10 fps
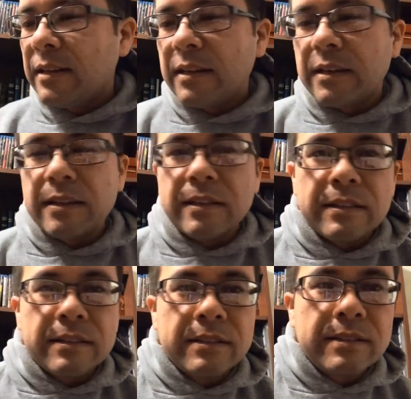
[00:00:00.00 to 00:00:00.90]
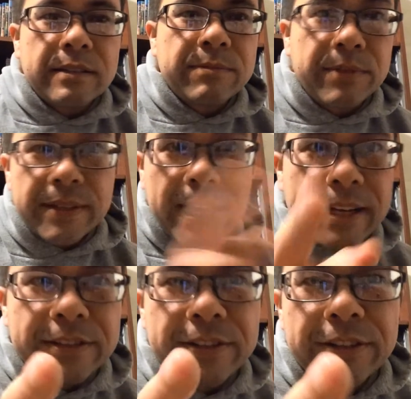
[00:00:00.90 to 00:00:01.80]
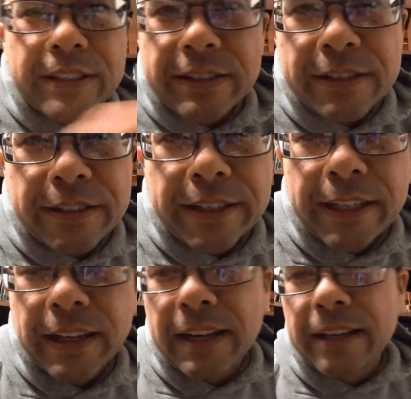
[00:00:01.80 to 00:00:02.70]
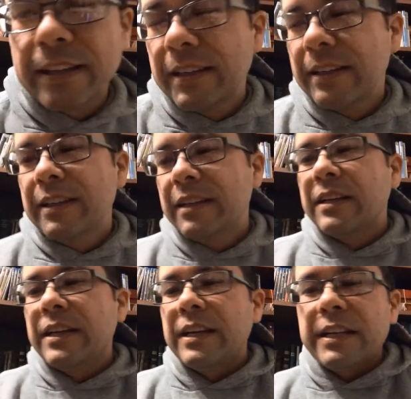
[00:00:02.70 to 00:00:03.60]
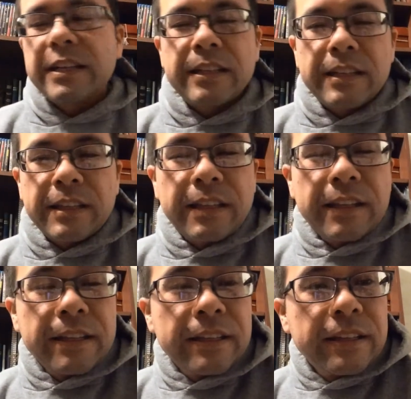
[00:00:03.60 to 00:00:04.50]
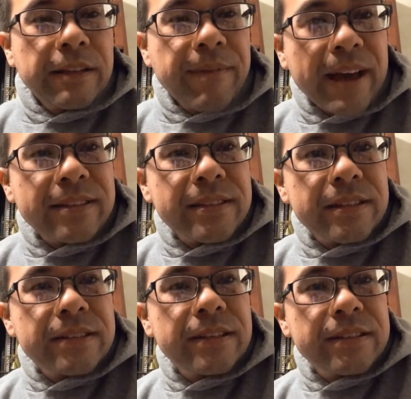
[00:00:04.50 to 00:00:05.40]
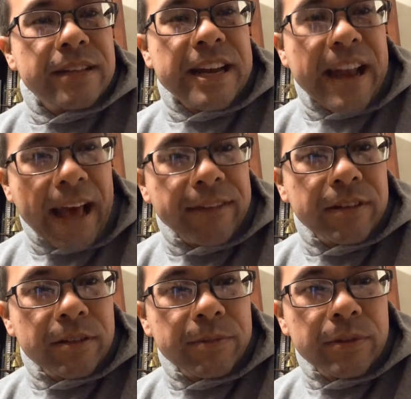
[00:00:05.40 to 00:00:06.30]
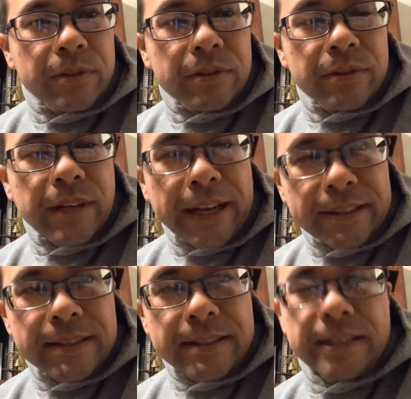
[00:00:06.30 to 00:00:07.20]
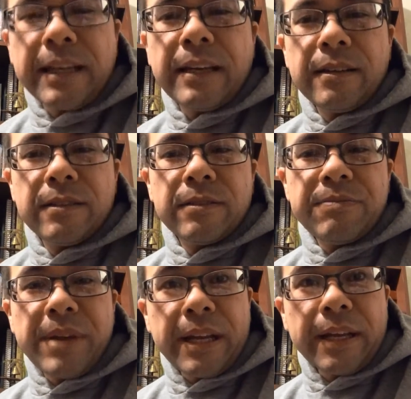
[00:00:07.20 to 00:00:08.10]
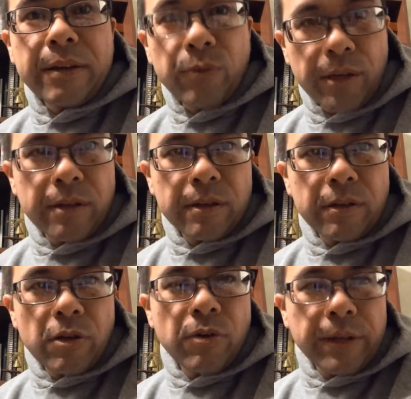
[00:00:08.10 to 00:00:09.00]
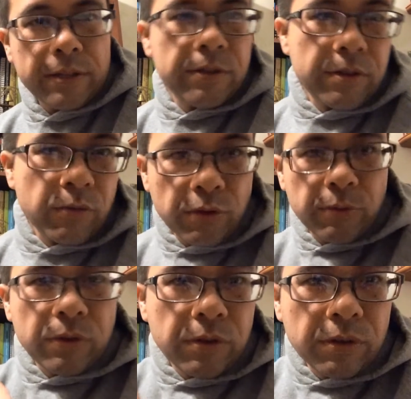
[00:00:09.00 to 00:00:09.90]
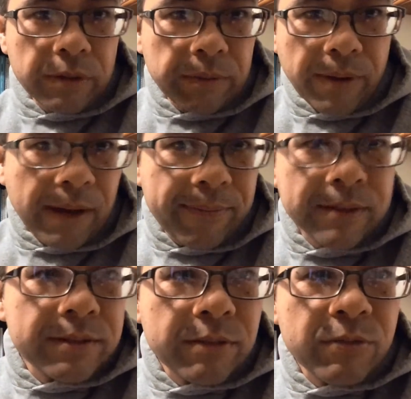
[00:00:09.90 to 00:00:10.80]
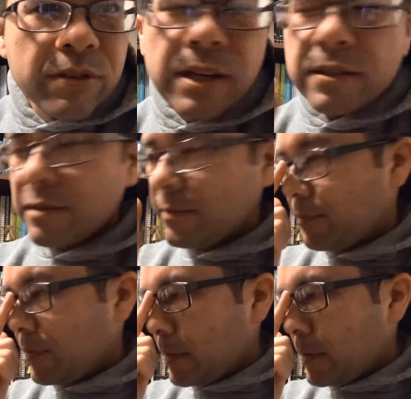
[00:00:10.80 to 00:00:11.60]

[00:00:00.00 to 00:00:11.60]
Uh, put that into your dictionary. Huh? It, the, the, the math says it is a navigable entity, meaning we could go into the wormhole and pop out somewhere else.